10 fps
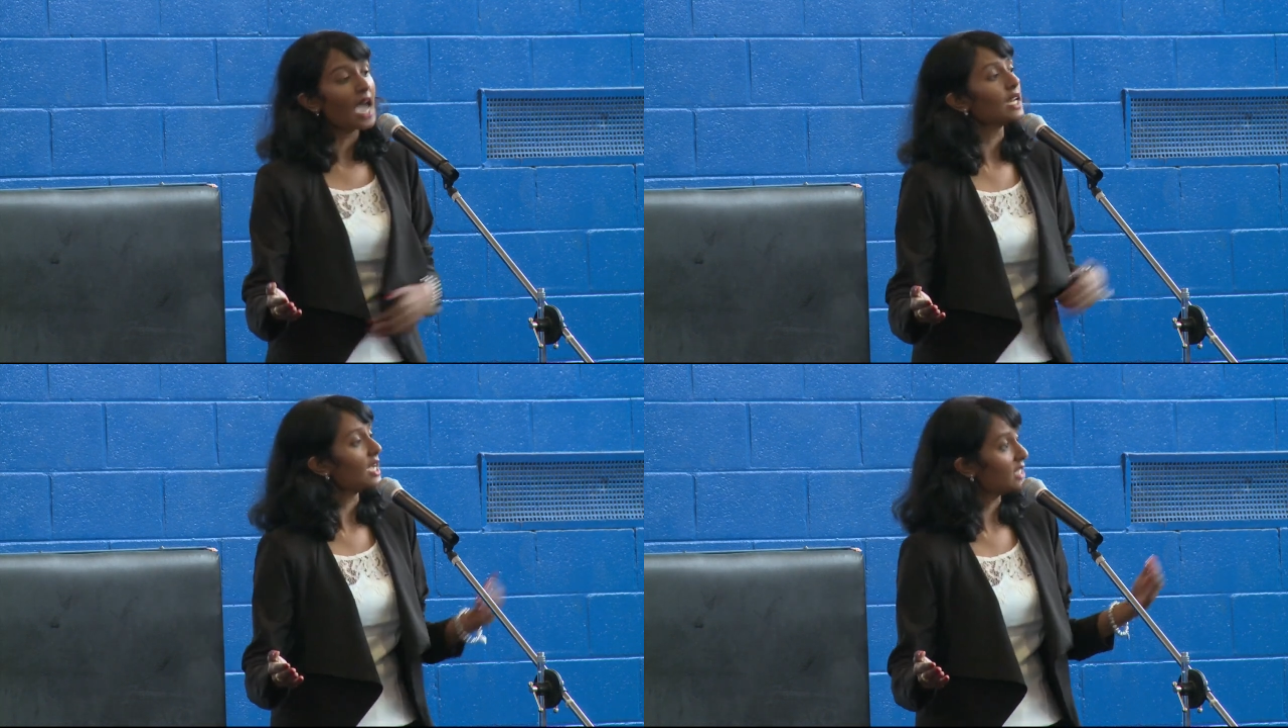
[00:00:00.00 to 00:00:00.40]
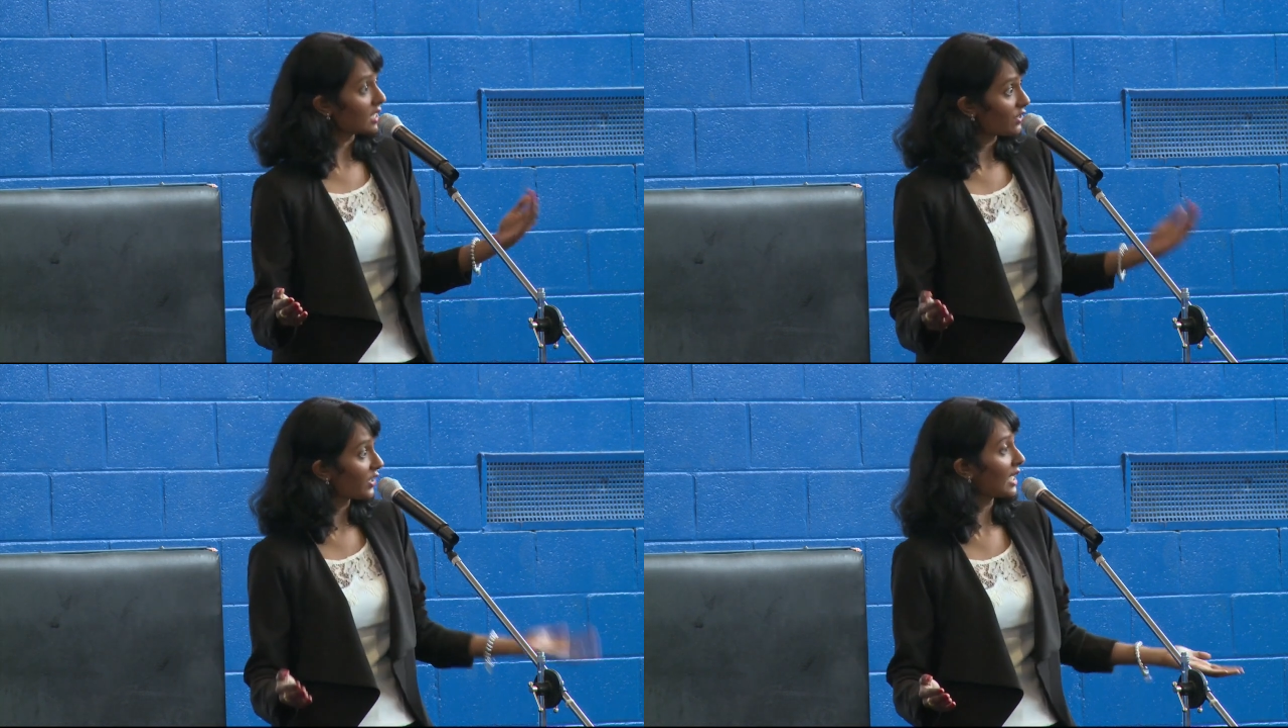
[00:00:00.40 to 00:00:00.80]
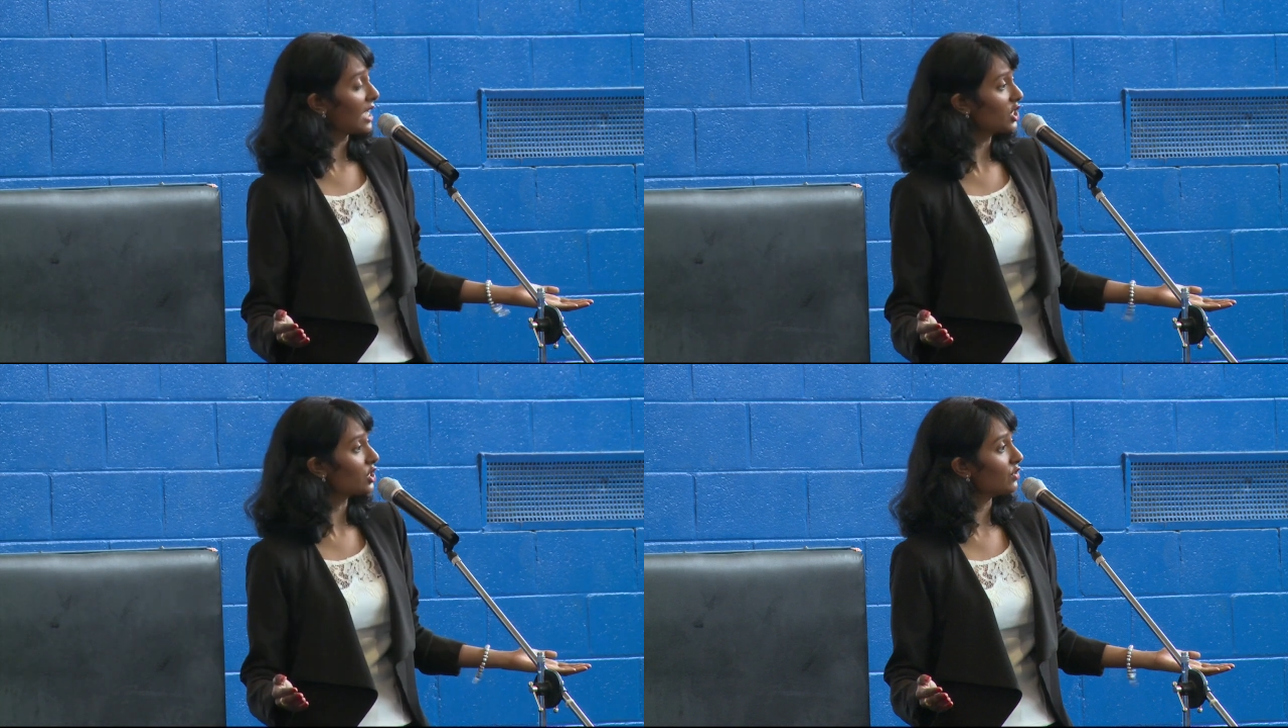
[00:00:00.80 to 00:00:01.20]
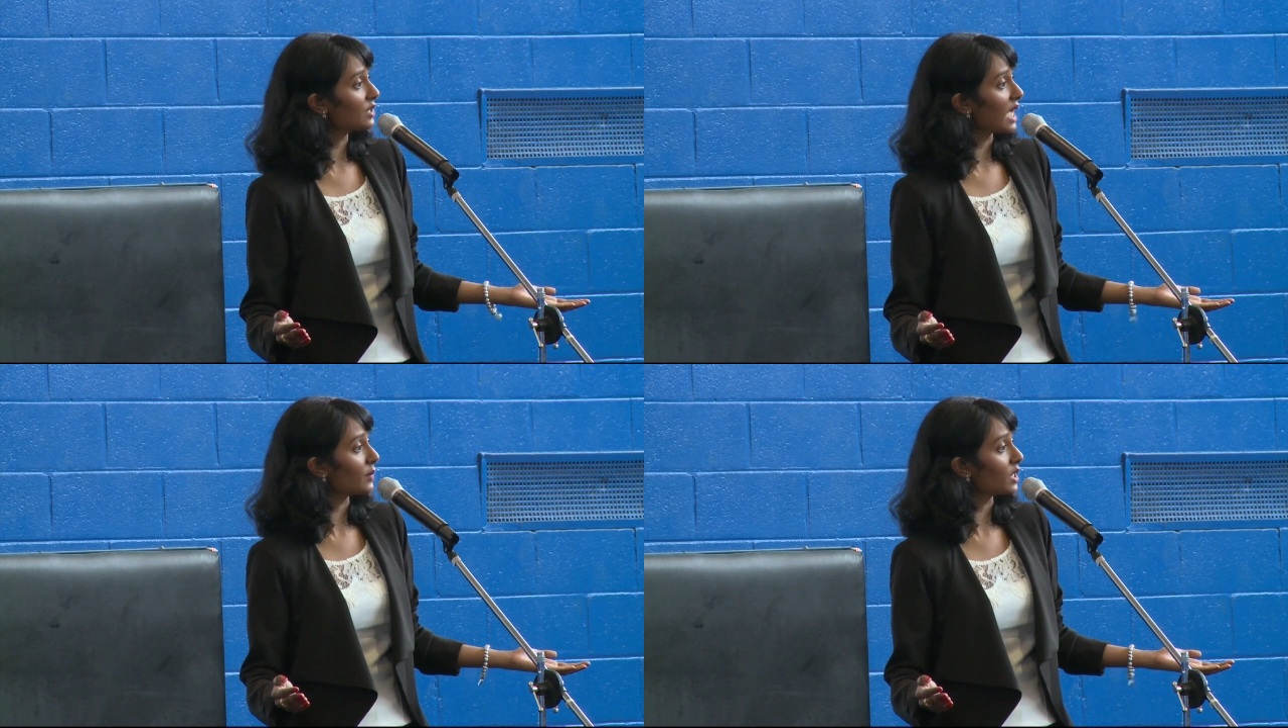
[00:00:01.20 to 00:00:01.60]
and identification
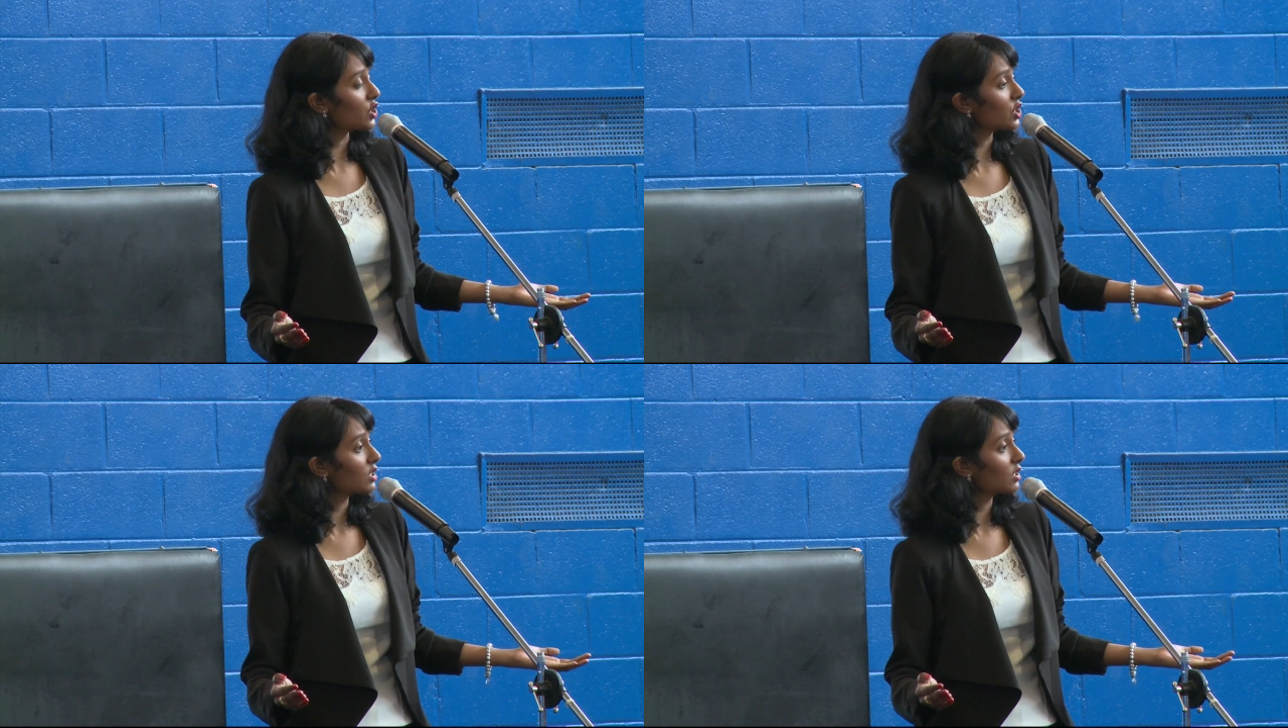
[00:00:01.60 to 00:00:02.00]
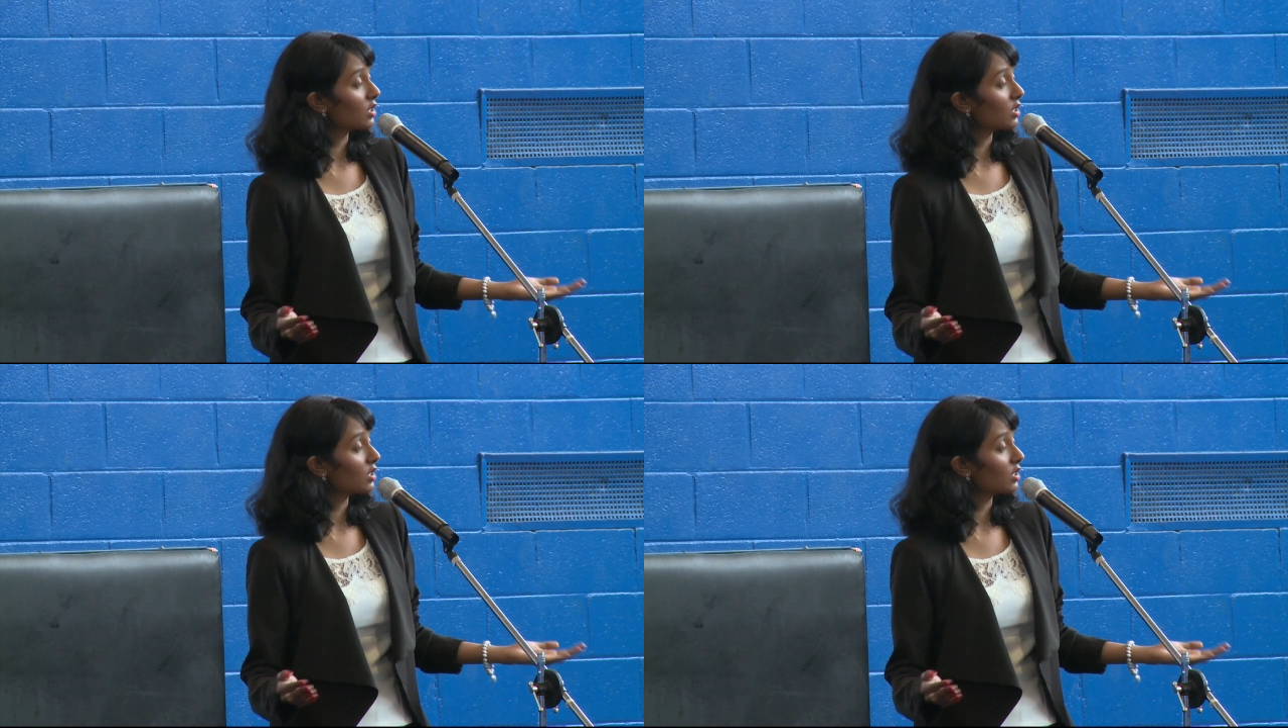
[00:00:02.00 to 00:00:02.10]
of damage.